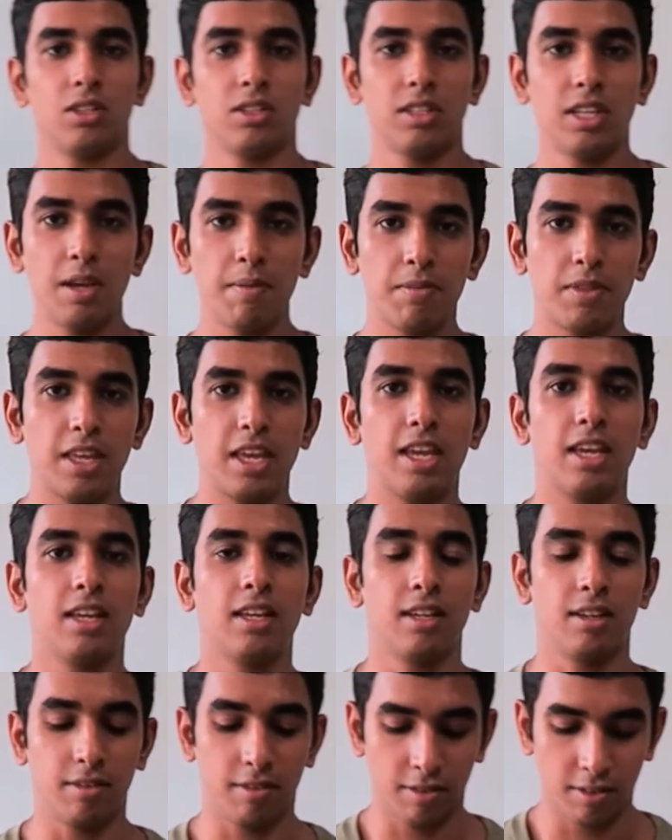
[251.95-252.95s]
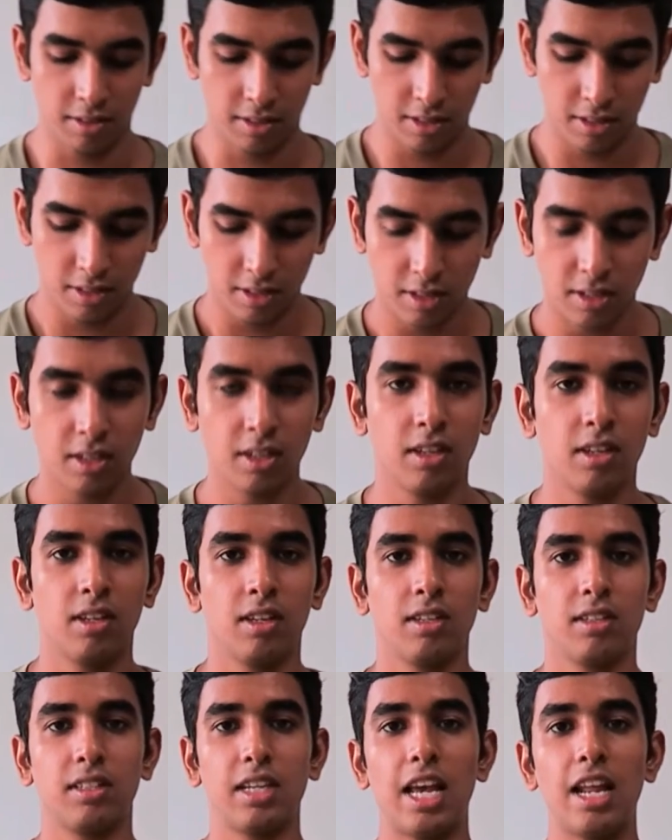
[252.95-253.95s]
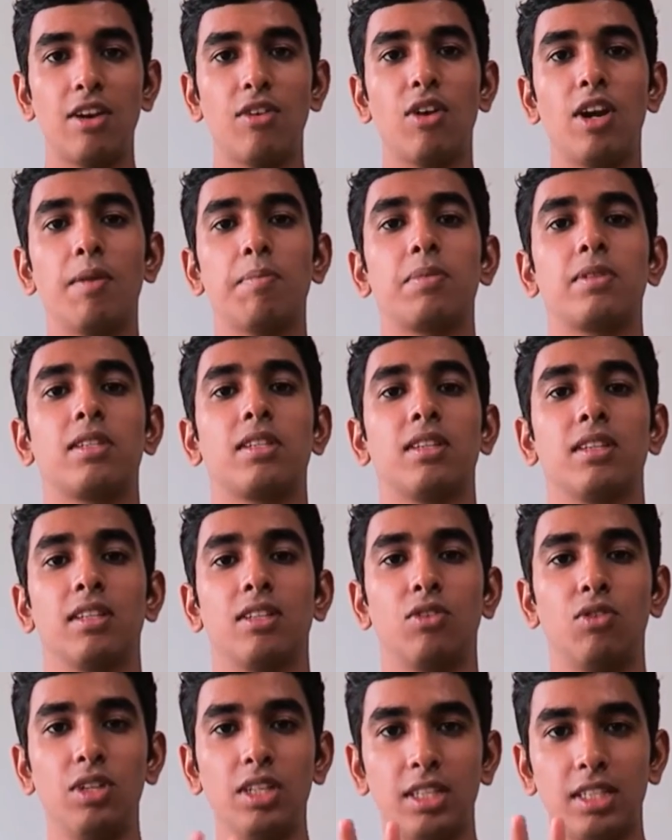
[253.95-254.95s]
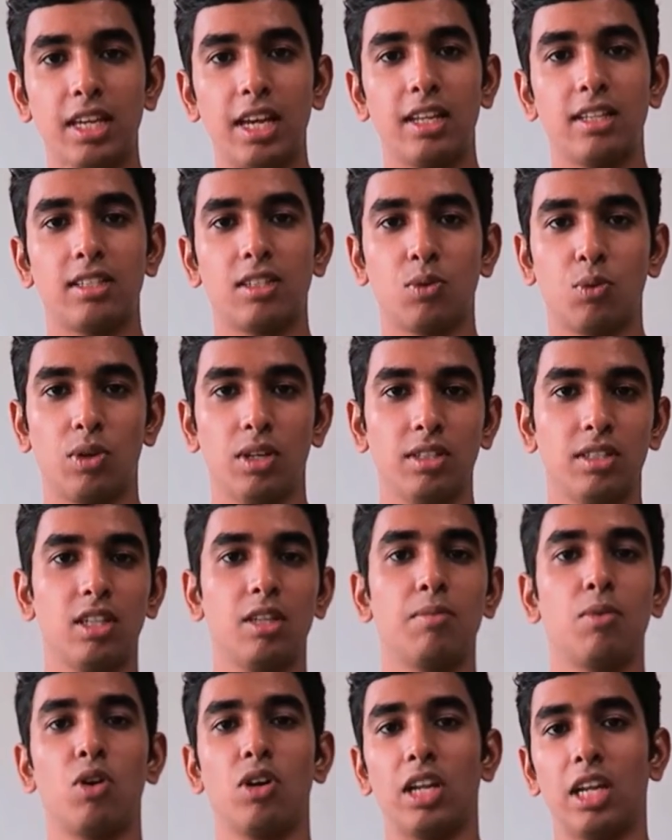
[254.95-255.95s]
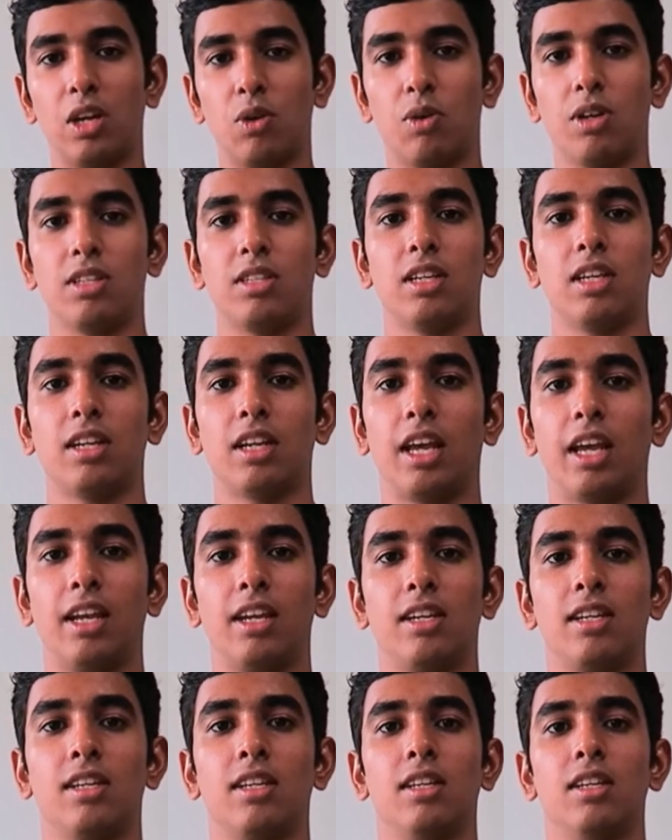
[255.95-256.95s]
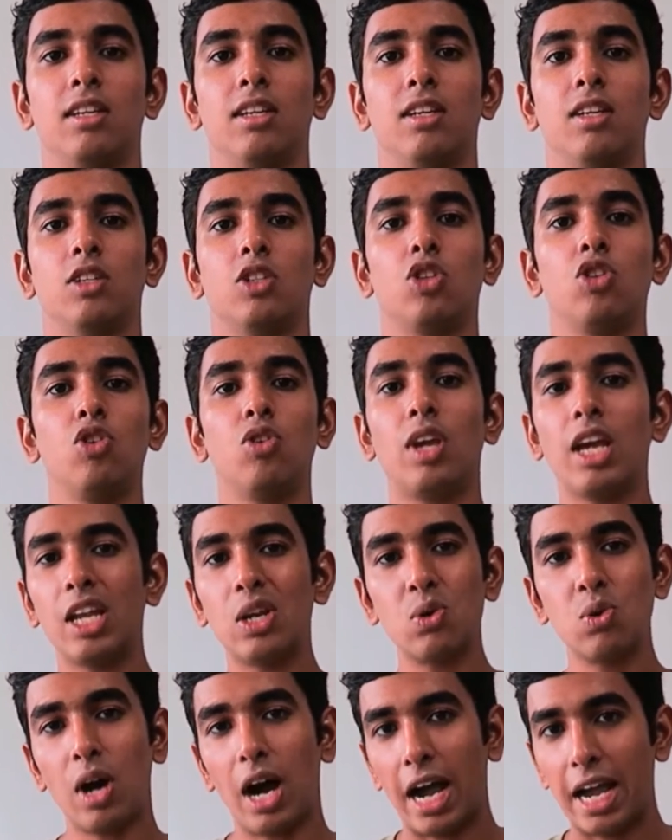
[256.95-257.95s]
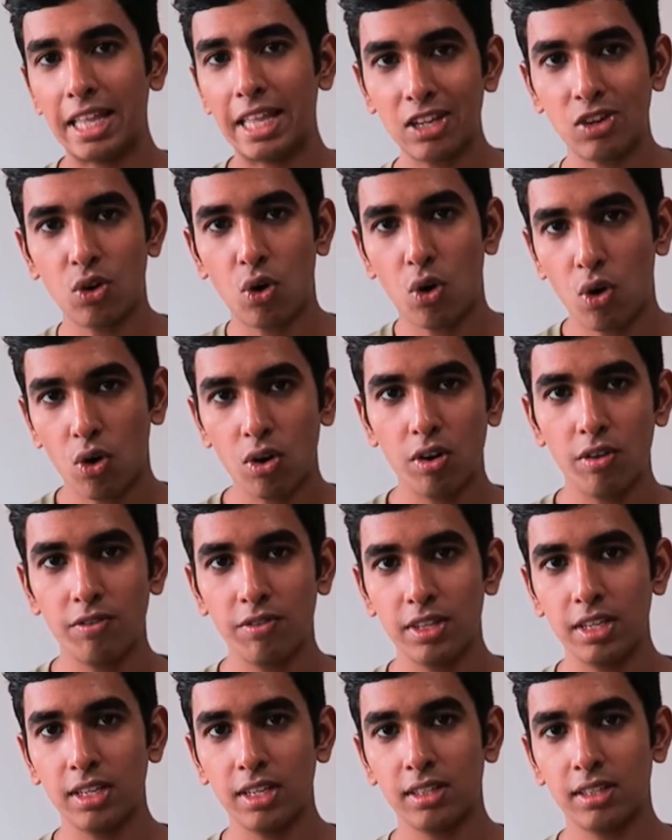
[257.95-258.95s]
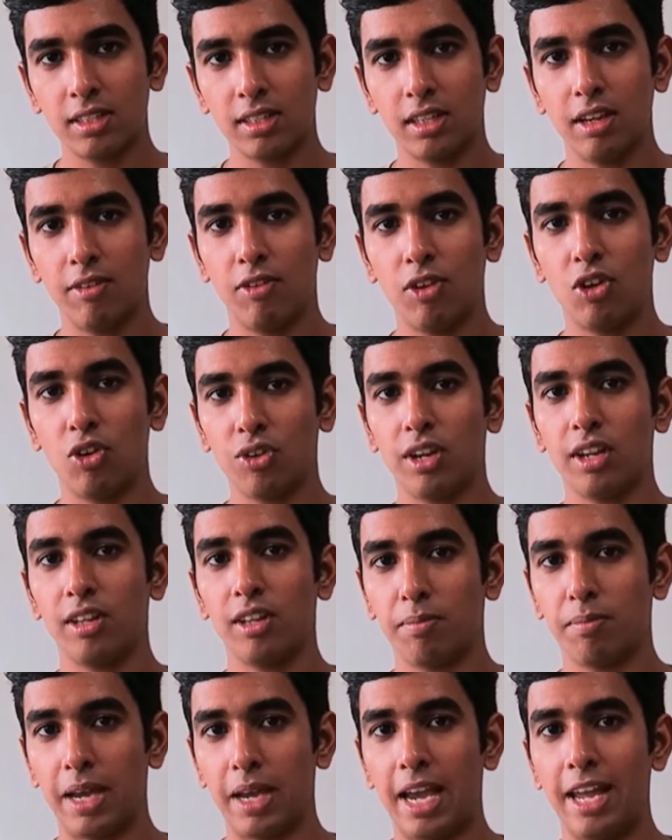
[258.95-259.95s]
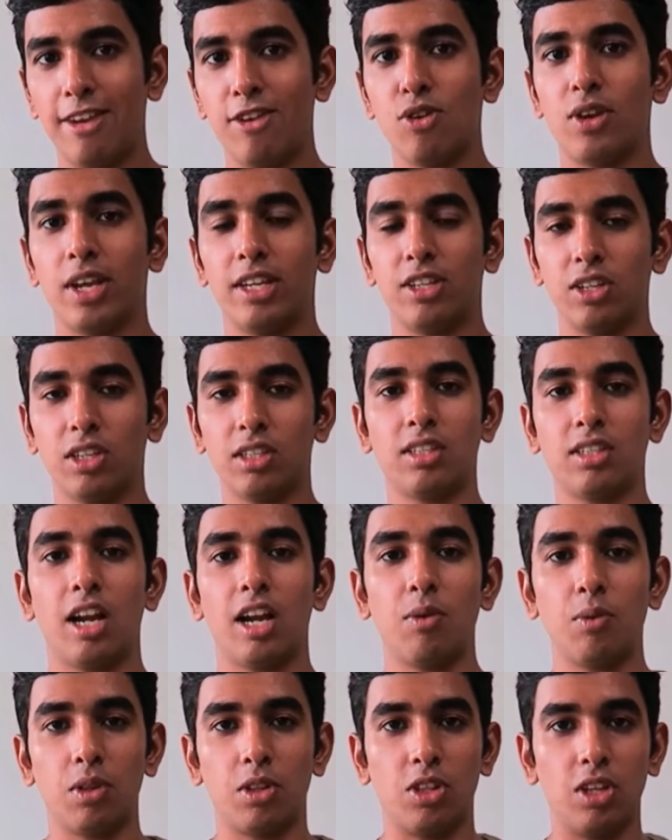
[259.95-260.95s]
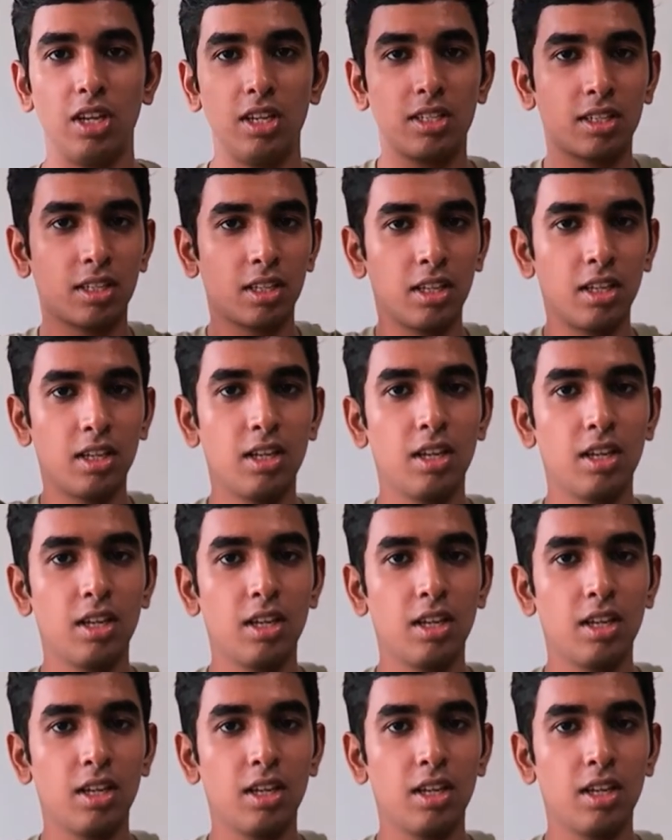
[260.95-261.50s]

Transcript: Same thing, 10 reps, 3 sets, once in the morning, once at night. So you can do either or of this. If you don't have the band, you can just start with this.